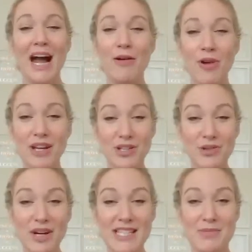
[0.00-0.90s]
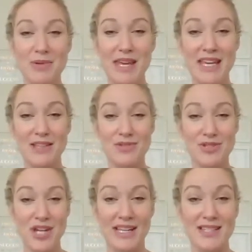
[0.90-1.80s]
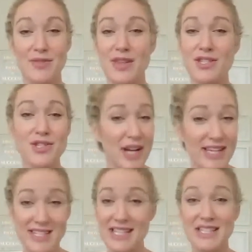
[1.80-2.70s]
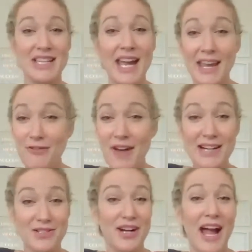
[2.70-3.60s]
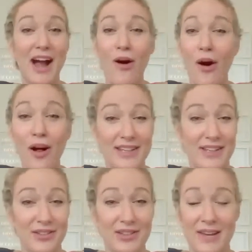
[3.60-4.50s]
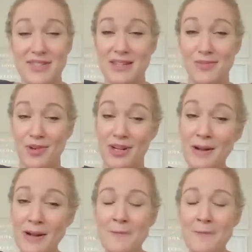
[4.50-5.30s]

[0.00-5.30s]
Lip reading: I want you guys to be making those checks so that stress isn't a factor at all in your lives anymore.